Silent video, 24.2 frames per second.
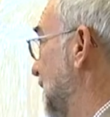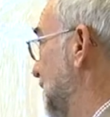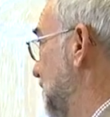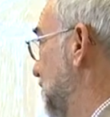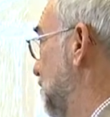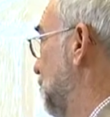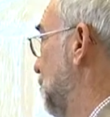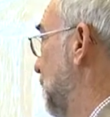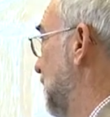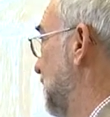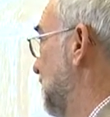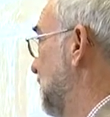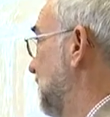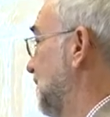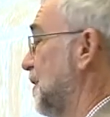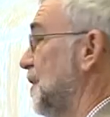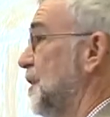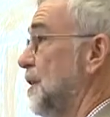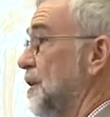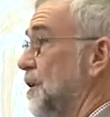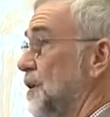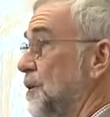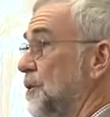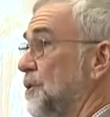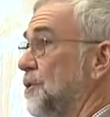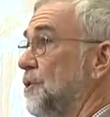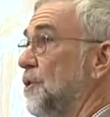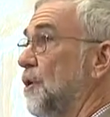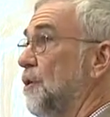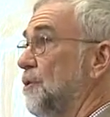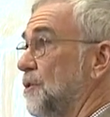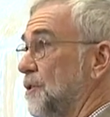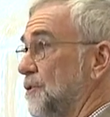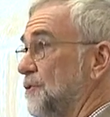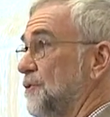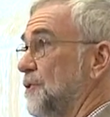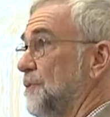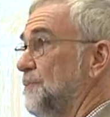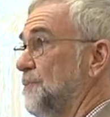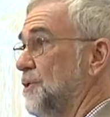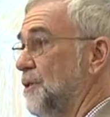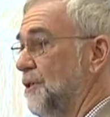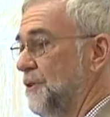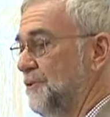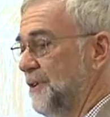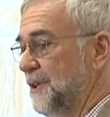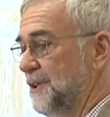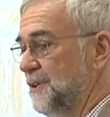a Swiss
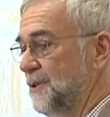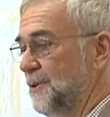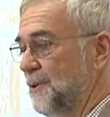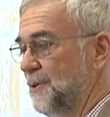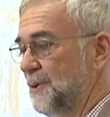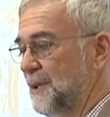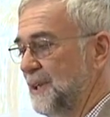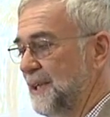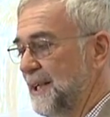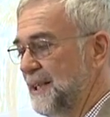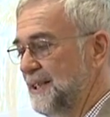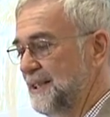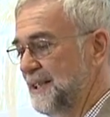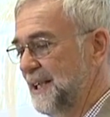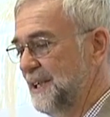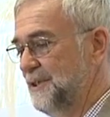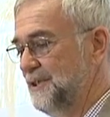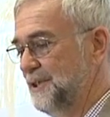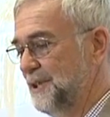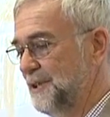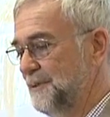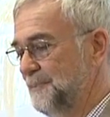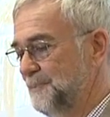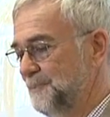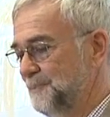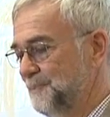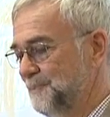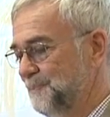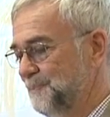not-for-profit organization.